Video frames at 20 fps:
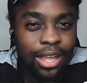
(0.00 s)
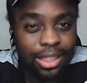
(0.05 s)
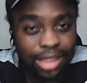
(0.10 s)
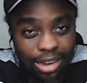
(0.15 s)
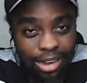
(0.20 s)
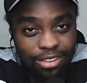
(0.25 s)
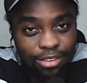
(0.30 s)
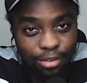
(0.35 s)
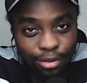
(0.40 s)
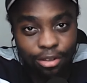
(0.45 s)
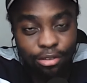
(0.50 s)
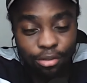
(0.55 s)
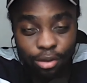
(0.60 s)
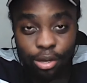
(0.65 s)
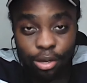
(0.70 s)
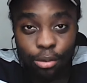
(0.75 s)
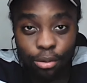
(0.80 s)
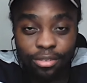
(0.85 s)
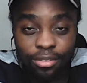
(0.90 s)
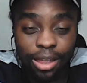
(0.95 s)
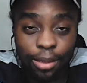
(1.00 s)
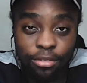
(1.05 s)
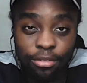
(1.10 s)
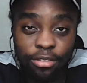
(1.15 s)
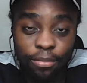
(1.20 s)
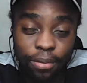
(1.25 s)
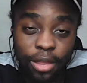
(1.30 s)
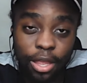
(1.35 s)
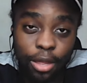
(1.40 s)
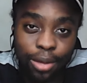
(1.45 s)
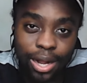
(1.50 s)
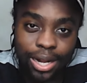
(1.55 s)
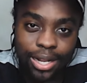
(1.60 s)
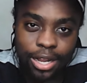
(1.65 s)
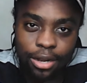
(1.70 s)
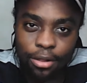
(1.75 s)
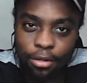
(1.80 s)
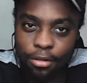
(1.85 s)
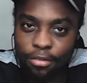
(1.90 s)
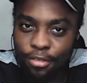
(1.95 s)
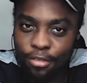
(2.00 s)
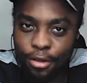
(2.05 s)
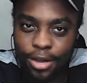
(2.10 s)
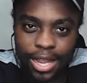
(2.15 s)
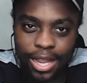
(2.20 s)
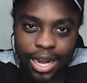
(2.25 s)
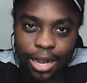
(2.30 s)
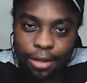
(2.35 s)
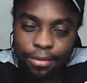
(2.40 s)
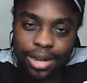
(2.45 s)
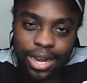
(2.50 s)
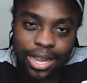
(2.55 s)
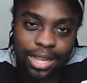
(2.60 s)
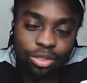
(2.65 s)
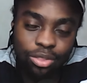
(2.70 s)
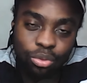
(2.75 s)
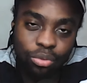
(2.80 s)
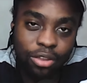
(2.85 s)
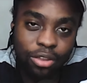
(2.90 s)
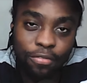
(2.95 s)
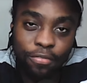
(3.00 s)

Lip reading: That is also a good time to play your wildcard, because you're only allowed like 3,